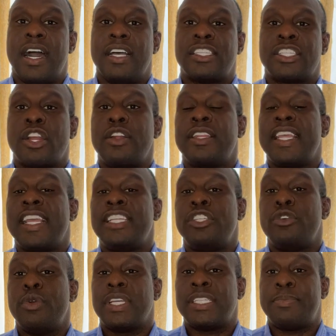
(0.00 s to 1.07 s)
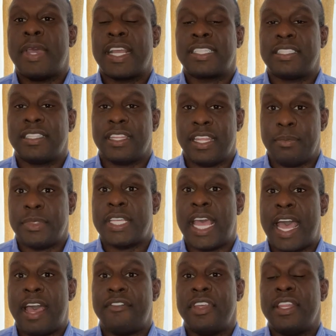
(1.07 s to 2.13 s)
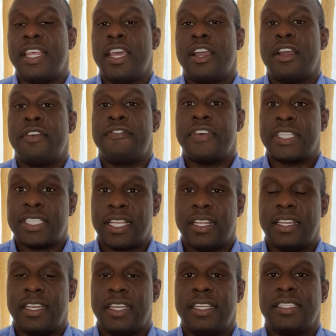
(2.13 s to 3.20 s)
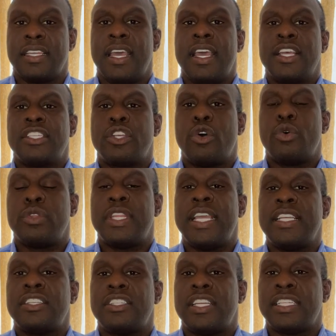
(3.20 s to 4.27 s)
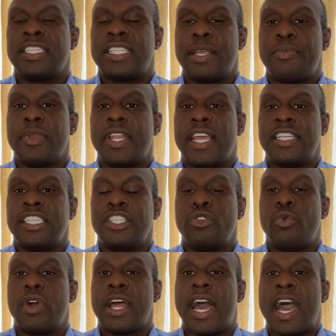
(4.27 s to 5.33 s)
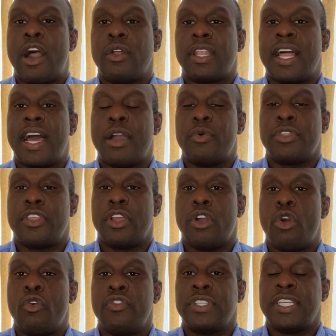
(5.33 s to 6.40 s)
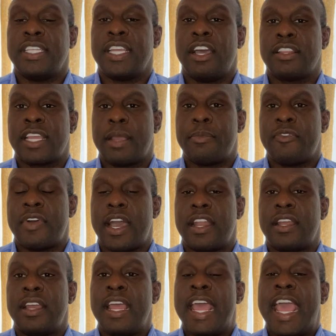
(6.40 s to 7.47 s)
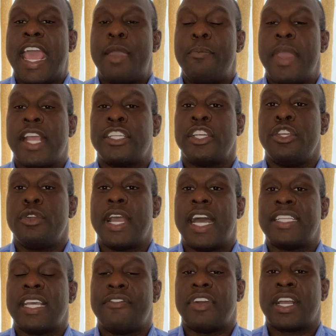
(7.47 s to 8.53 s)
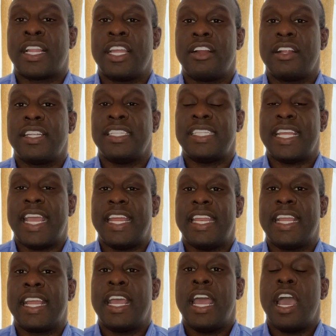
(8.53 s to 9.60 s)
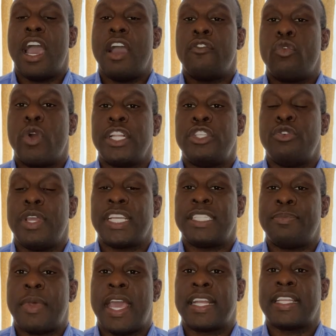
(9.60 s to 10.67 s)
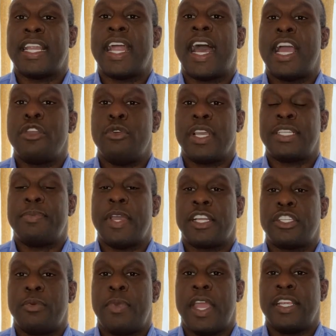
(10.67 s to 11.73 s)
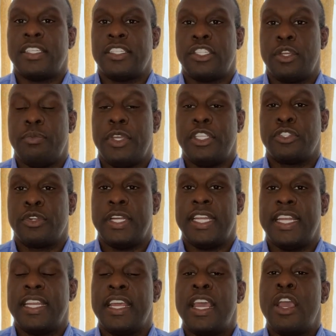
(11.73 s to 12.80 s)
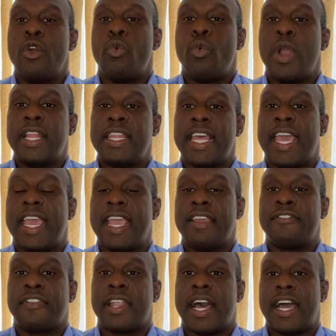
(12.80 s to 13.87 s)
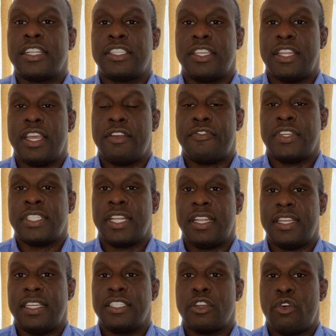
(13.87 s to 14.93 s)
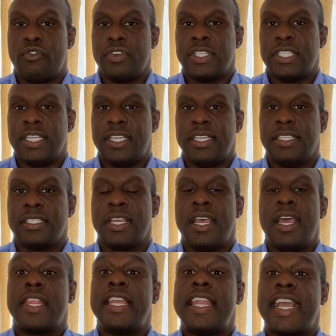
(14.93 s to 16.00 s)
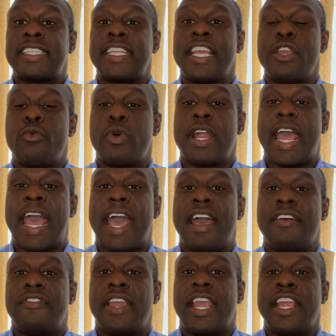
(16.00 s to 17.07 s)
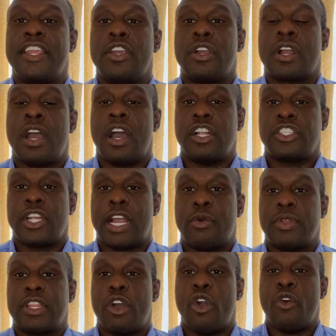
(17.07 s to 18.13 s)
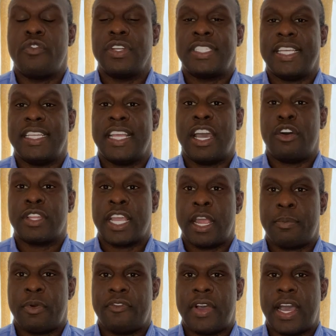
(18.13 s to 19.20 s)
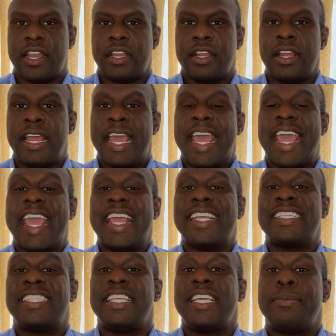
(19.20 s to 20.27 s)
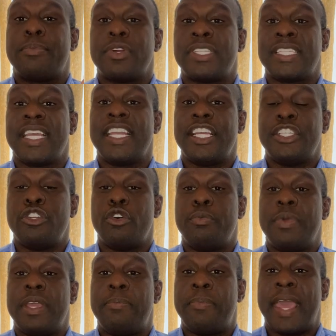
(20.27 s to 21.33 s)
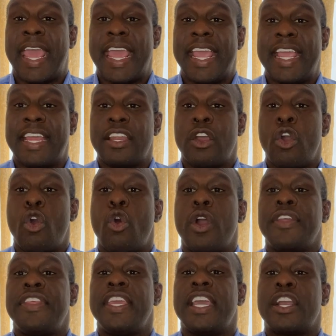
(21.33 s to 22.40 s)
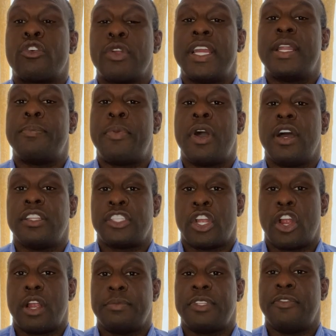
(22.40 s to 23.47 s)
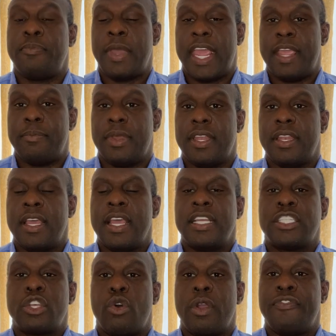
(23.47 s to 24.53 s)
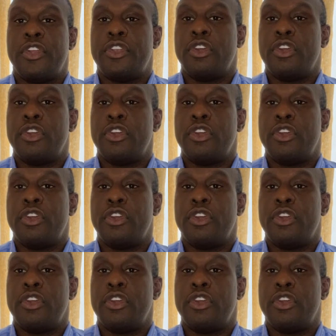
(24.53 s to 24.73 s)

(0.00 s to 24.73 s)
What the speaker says: certain things you expect them to have in their facilities. So these are just stipulations you want to outline with their overseas healthcare provider and make sure you guys have a clear understanding of what you expect and how you expect your patients to be treated when they fly to their facilities overseas. The next thing you want to have in your contract with the overseas healthcare provider is the percentage you'll be paid or the agreed upon terms of payment. So if you're